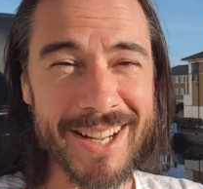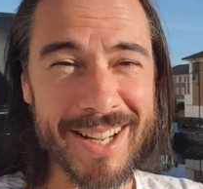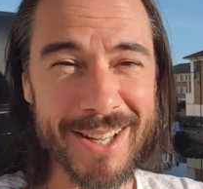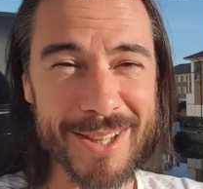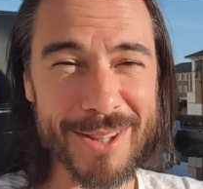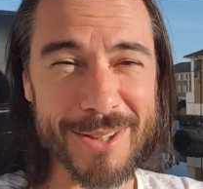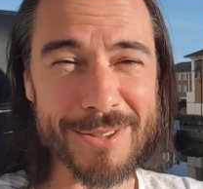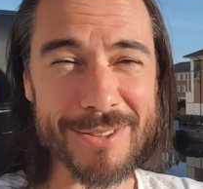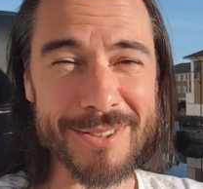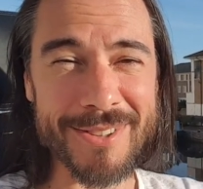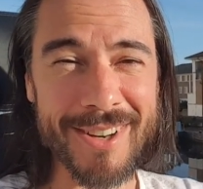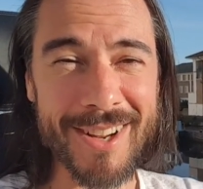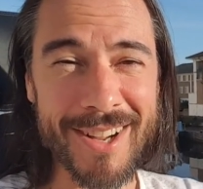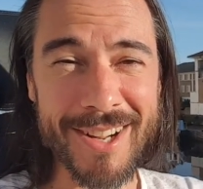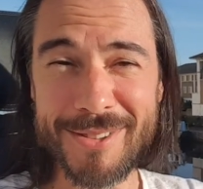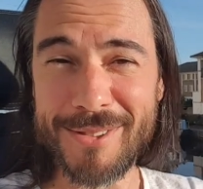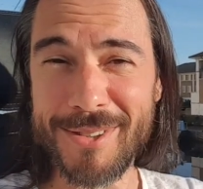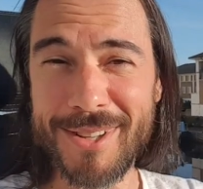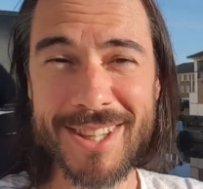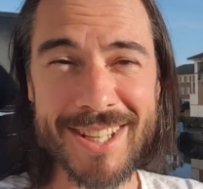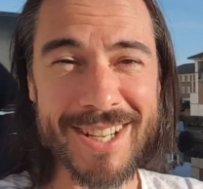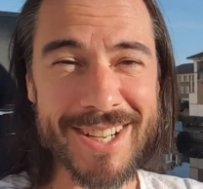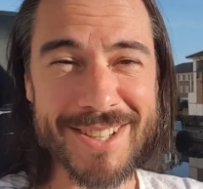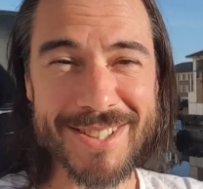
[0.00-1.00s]

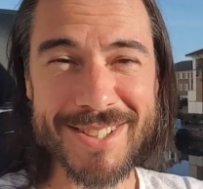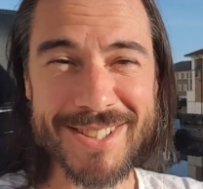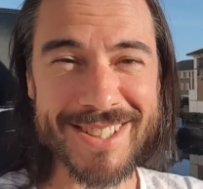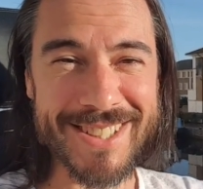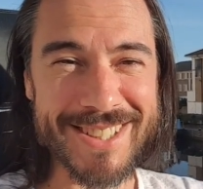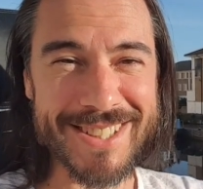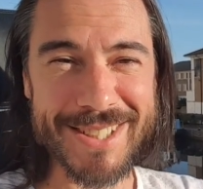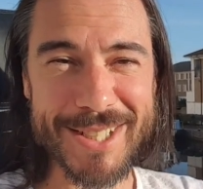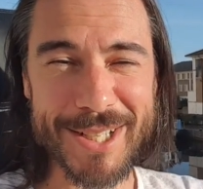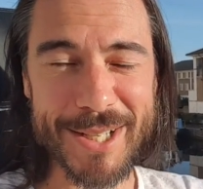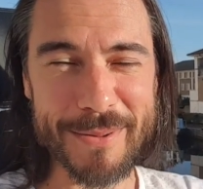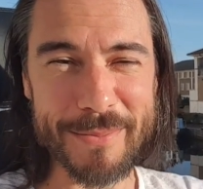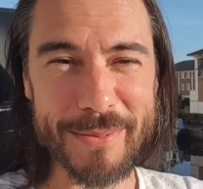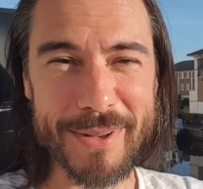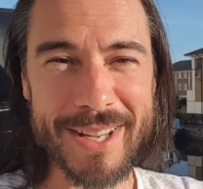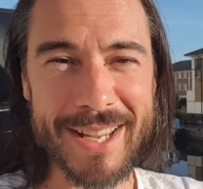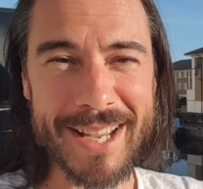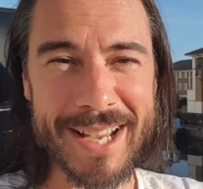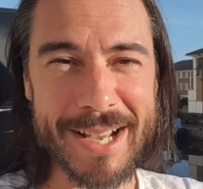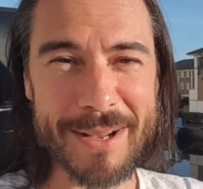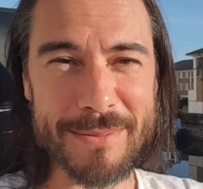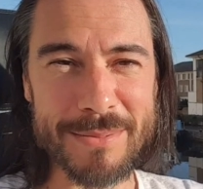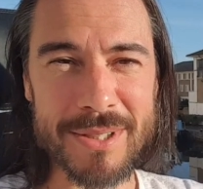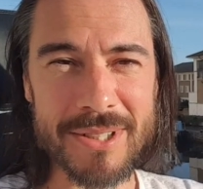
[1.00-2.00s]
100,000 is going to
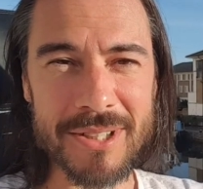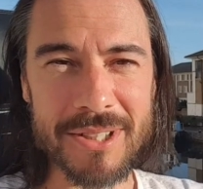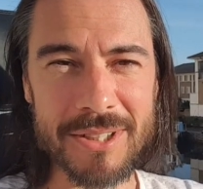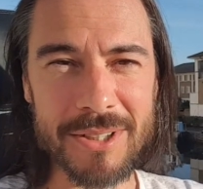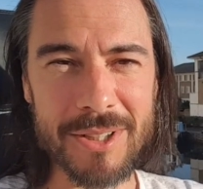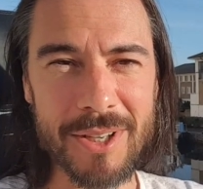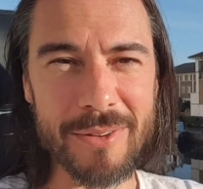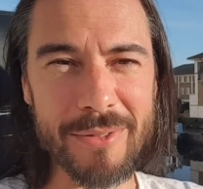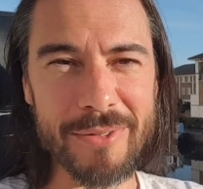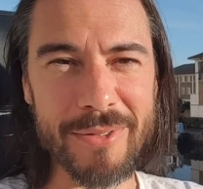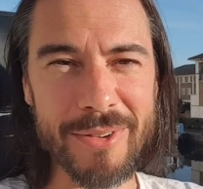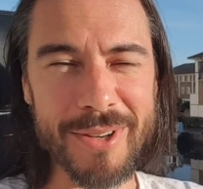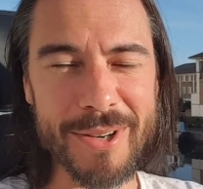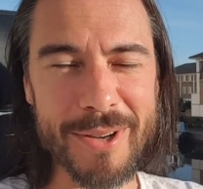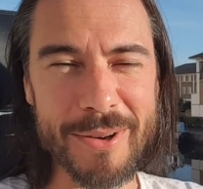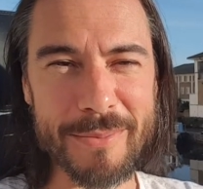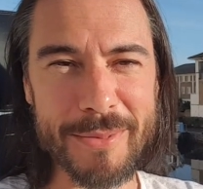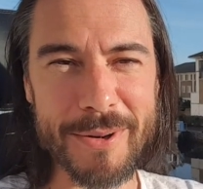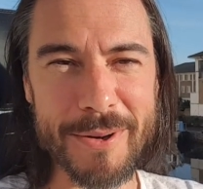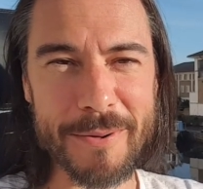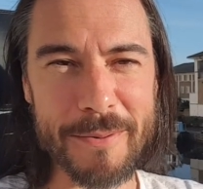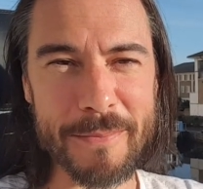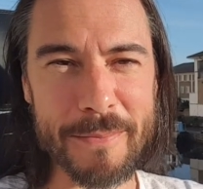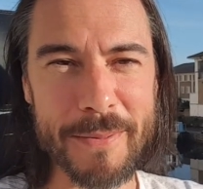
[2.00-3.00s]
be absolutely
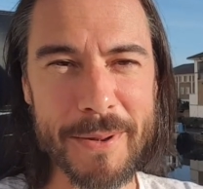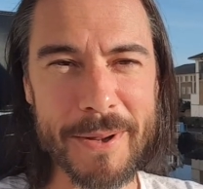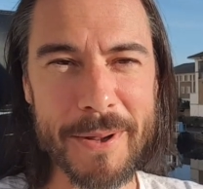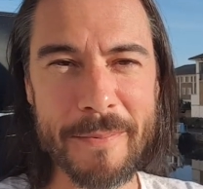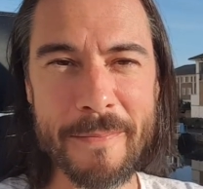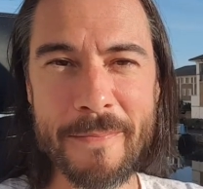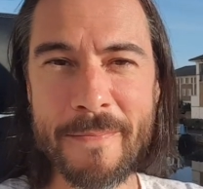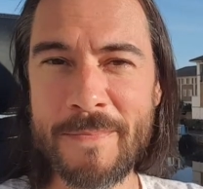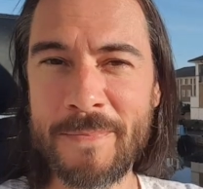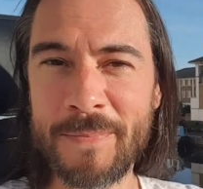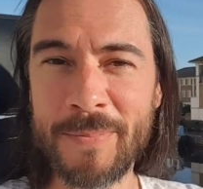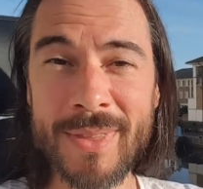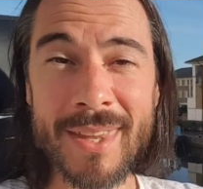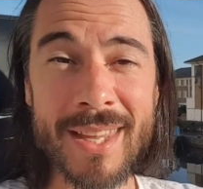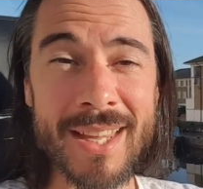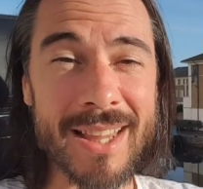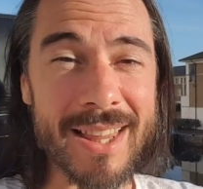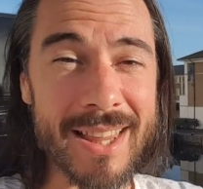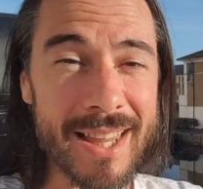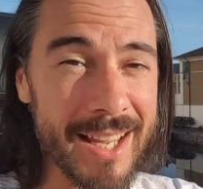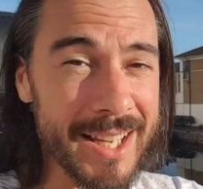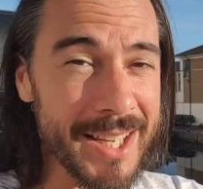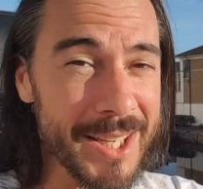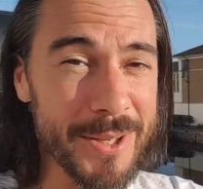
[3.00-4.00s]
phenomenal. But
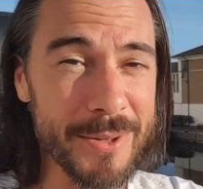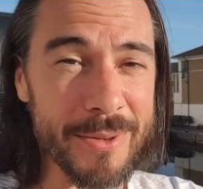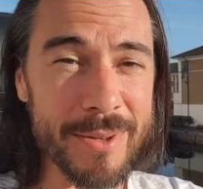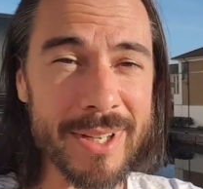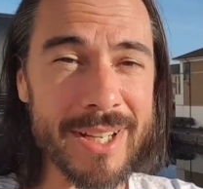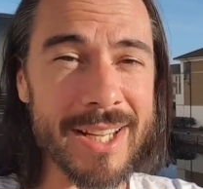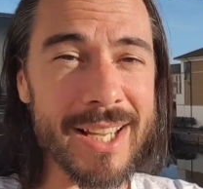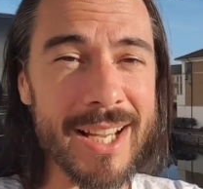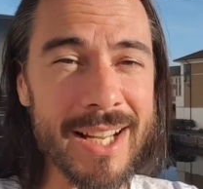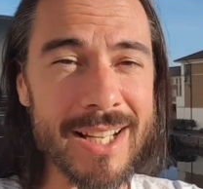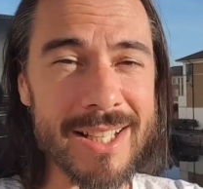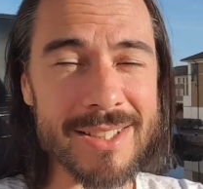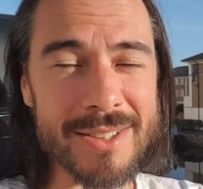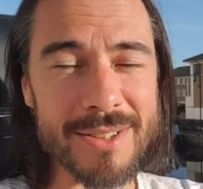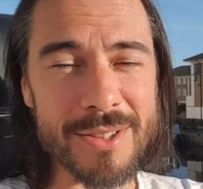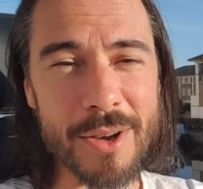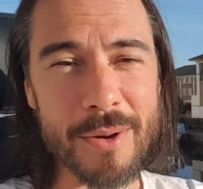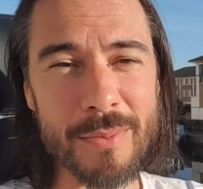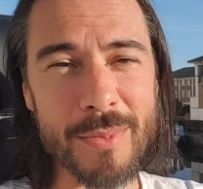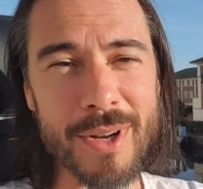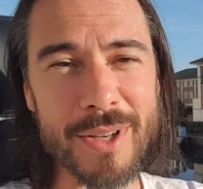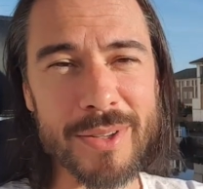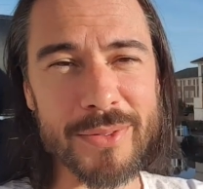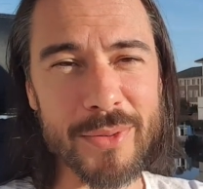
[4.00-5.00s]
Thank you again
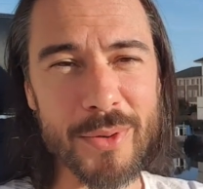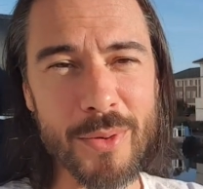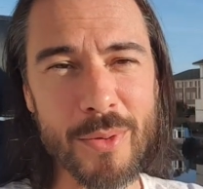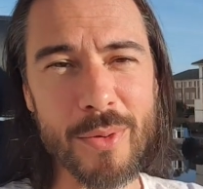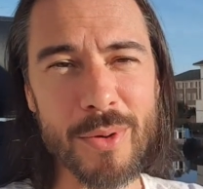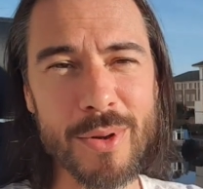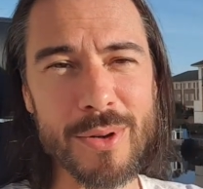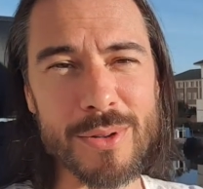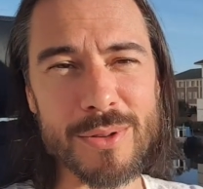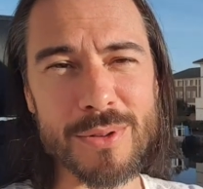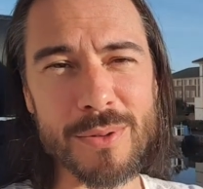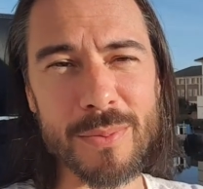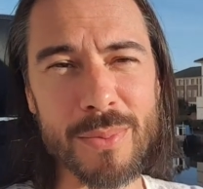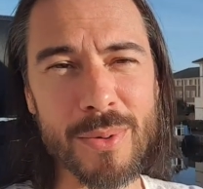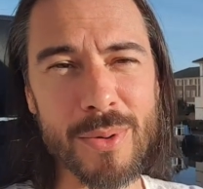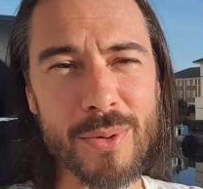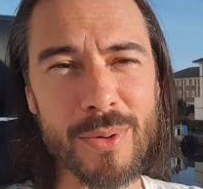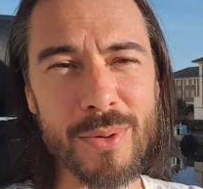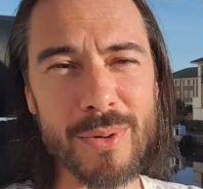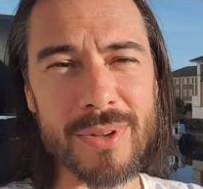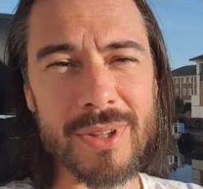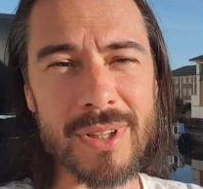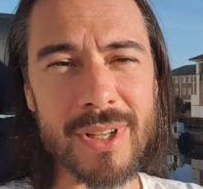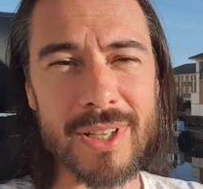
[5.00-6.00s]
so much for all your
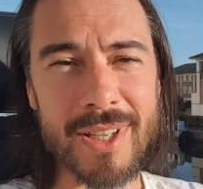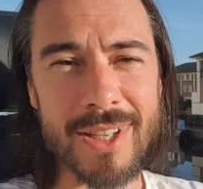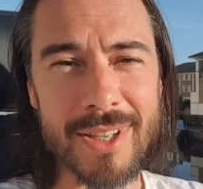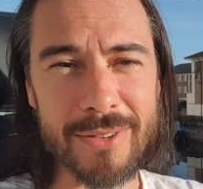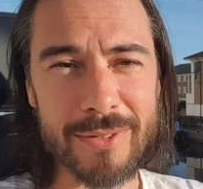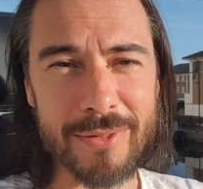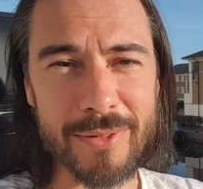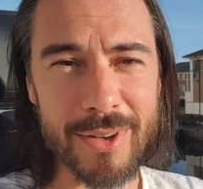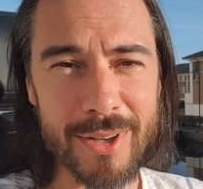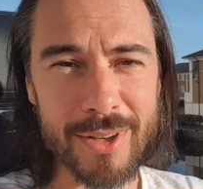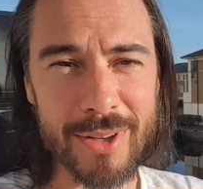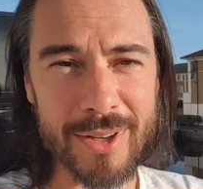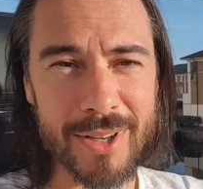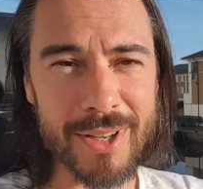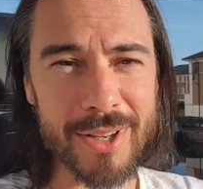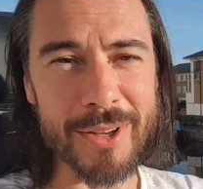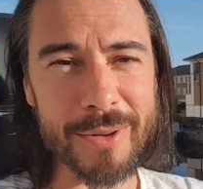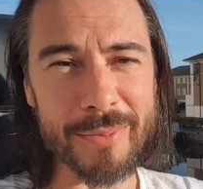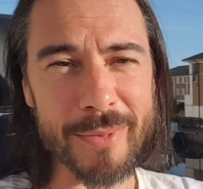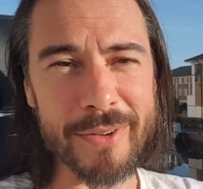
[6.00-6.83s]
support. Thank you for looking at